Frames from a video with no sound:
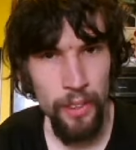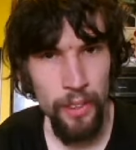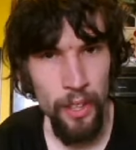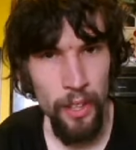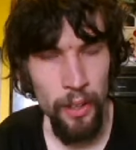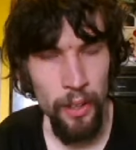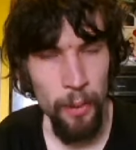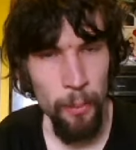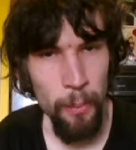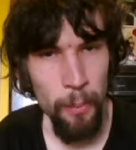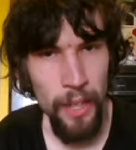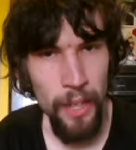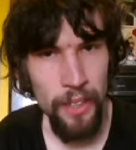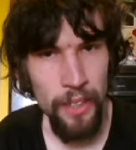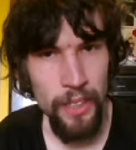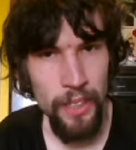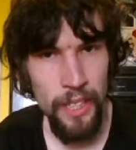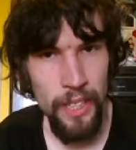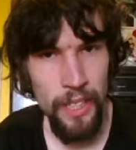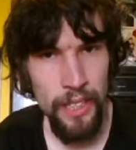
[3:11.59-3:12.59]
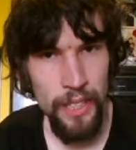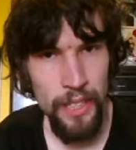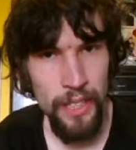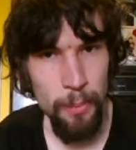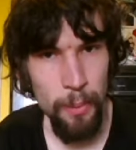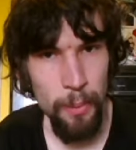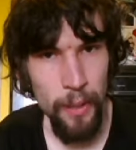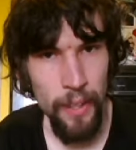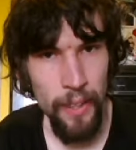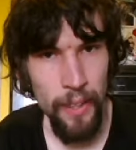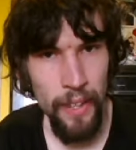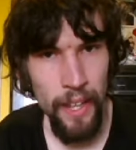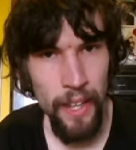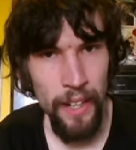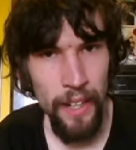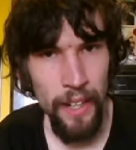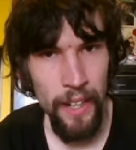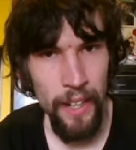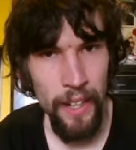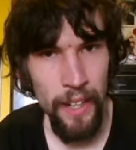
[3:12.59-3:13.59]
They're a bit cheesy, but then
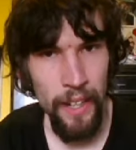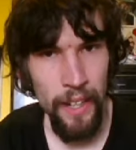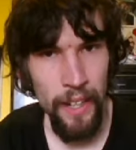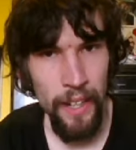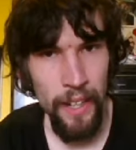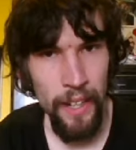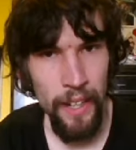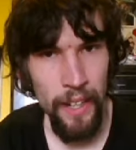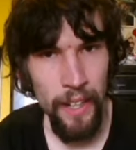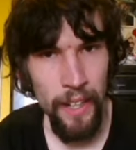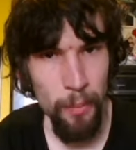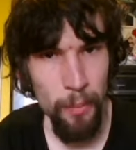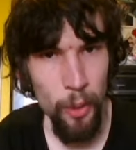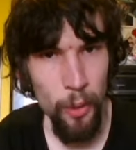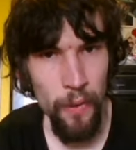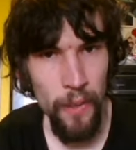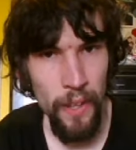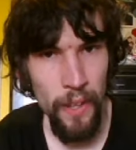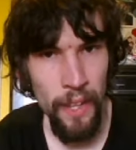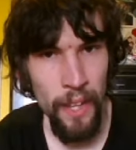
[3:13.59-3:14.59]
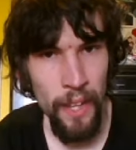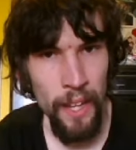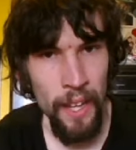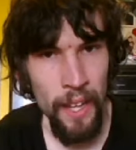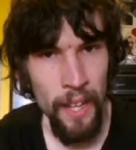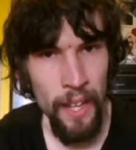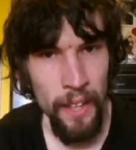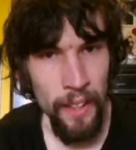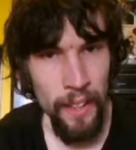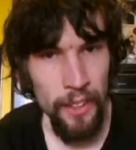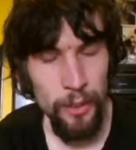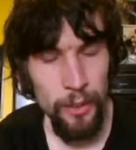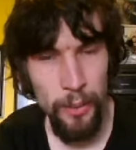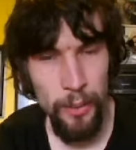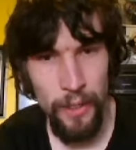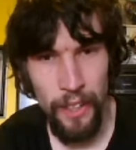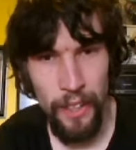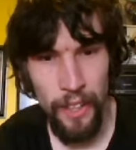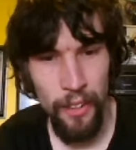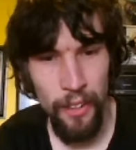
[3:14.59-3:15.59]
again, it's a B movie, and that's
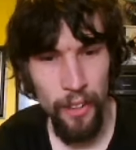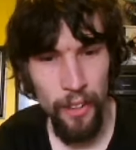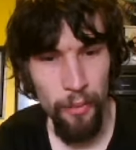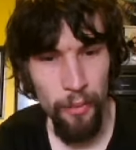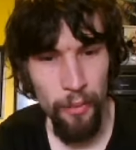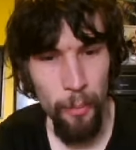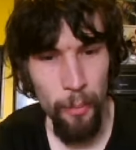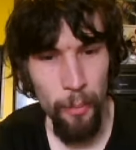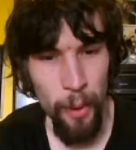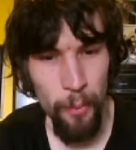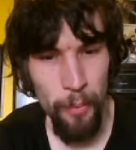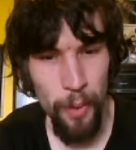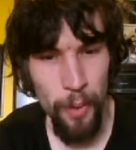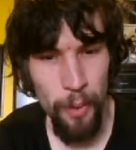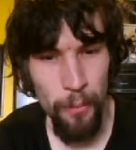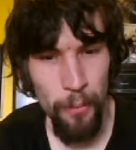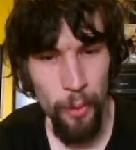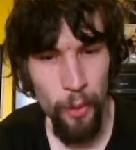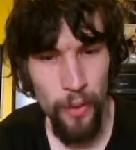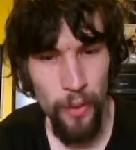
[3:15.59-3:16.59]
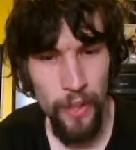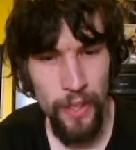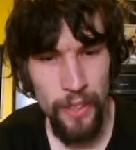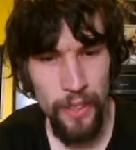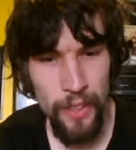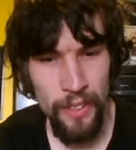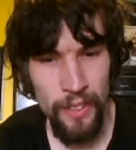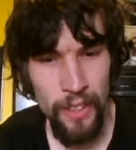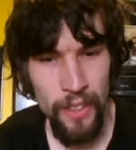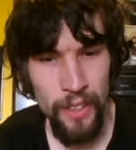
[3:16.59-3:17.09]
one thing I love about B movies.